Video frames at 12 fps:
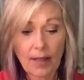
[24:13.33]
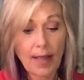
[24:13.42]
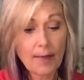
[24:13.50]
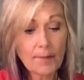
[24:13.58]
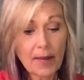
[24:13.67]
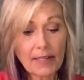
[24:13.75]

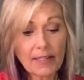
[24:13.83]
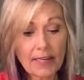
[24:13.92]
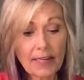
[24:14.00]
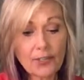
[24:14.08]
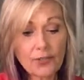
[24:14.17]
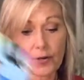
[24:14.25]
and by
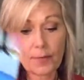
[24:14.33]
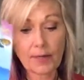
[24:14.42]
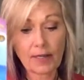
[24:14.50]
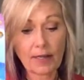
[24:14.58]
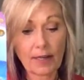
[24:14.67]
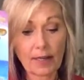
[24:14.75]
daydreaming
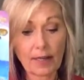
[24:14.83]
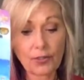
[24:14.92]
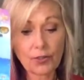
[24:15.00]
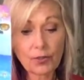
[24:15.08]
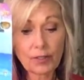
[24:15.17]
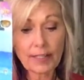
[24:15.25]
again,
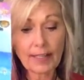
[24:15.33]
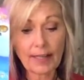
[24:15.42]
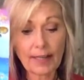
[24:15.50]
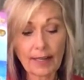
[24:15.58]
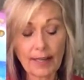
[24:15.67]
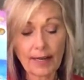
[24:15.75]
doodling
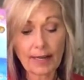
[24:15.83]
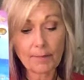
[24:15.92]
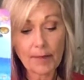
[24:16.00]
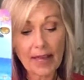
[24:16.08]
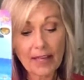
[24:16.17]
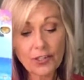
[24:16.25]
again,
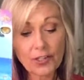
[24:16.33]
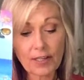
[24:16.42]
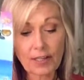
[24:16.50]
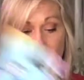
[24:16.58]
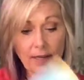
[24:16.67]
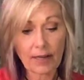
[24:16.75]

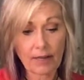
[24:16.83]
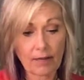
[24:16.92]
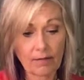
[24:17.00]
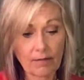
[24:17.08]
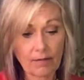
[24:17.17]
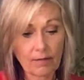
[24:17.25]
imagining again.
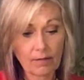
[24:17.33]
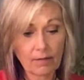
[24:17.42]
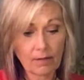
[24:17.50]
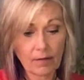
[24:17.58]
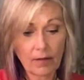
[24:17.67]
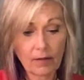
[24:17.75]

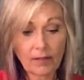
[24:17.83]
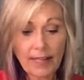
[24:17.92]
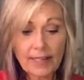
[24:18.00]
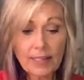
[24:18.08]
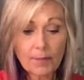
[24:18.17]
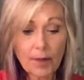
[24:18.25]

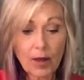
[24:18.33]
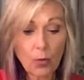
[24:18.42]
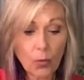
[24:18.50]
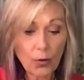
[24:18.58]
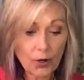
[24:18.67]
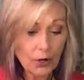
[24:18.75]
Less
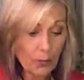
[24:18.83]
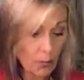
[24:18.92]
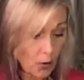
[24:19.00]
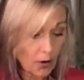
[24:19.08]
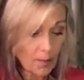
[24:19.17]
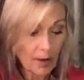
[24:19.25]
about work,
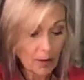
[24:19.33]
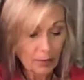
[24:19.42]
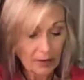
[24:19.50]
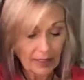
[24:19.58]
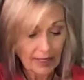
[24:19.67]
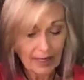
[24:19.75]
more about
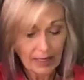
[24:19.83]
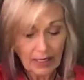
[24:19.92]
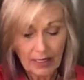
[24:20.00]
play.